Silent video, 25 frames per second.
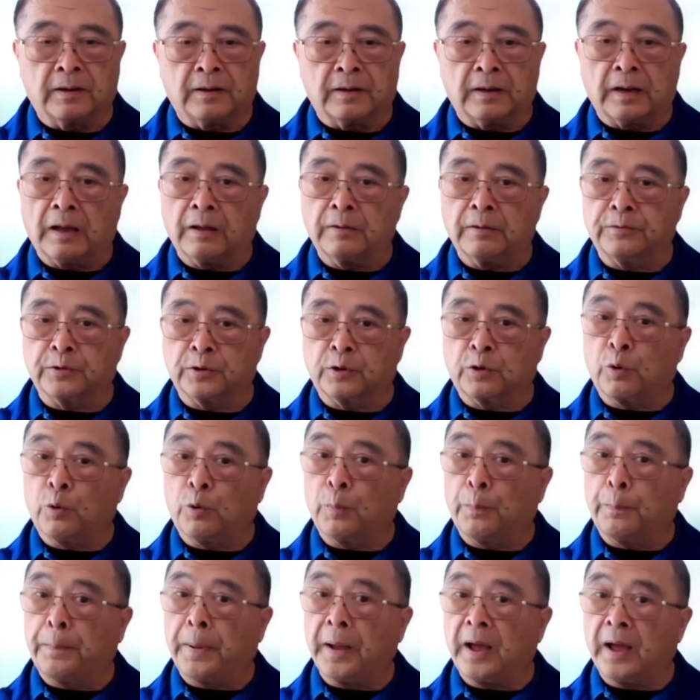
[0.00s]
Now to go
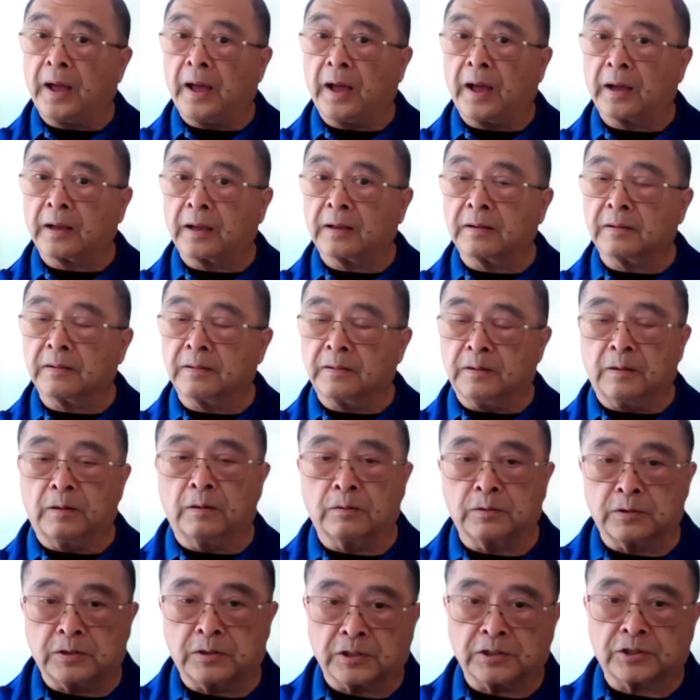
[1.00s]
back, you
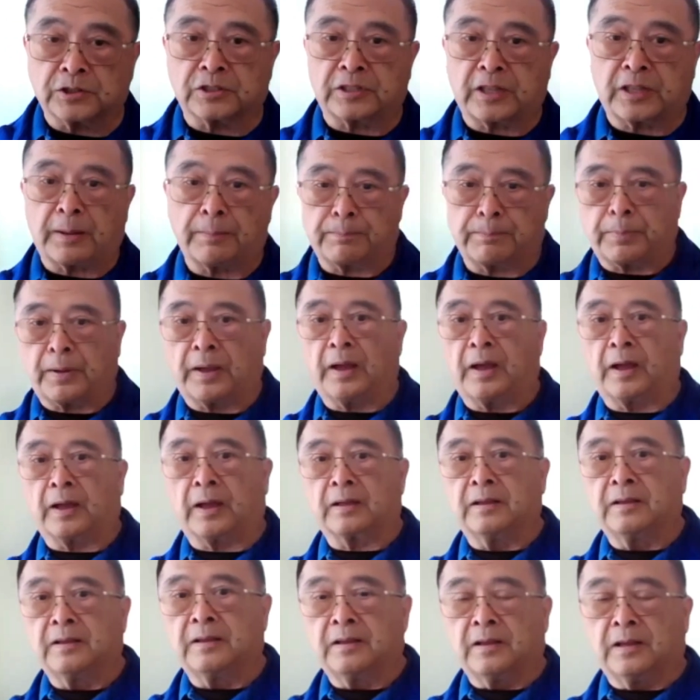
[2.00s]
don't just step
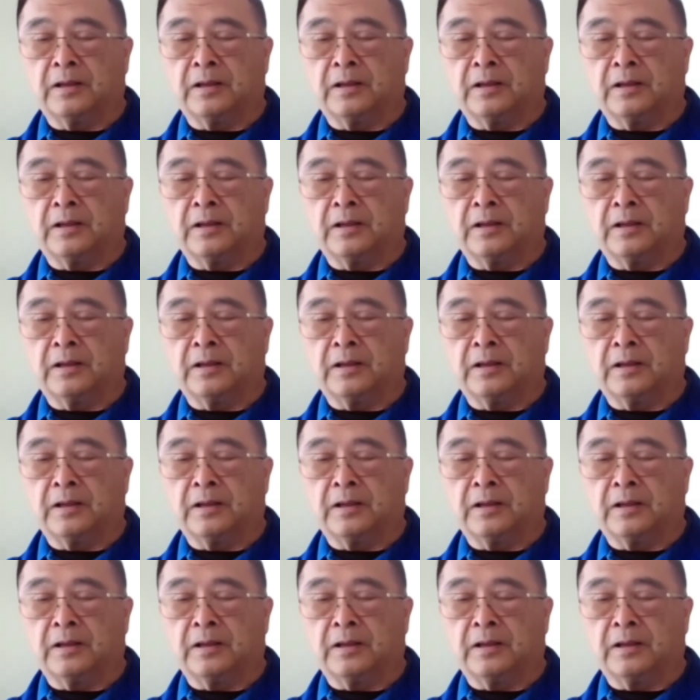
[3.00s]
back